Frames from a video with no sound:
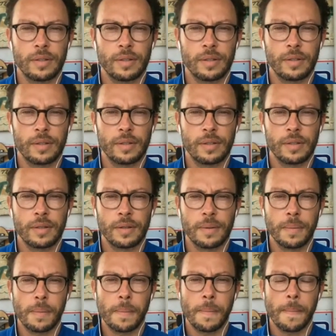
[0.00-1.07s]

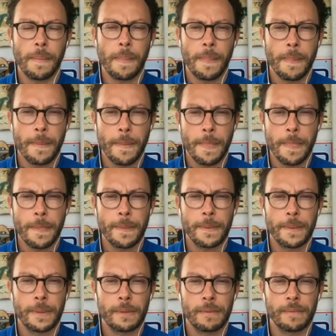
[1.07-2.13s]

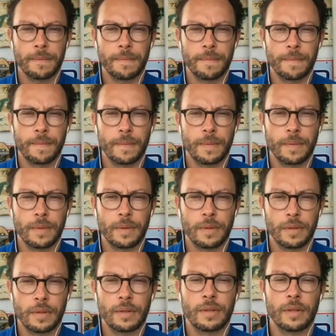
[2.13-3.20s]

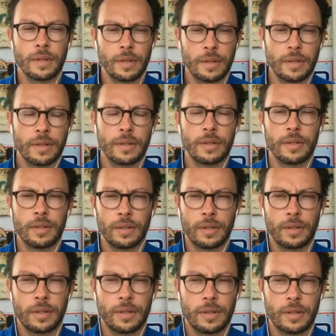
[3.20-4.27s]

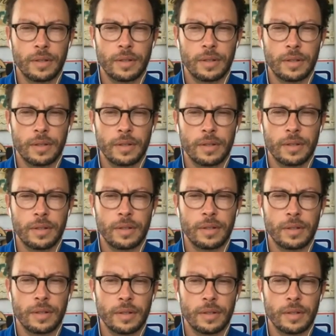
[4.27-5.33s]

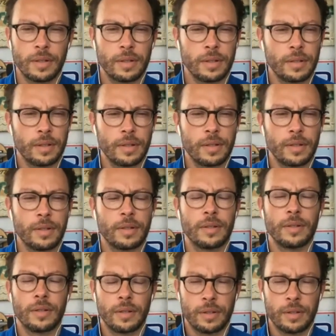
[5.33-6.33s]
The person shown says nothing.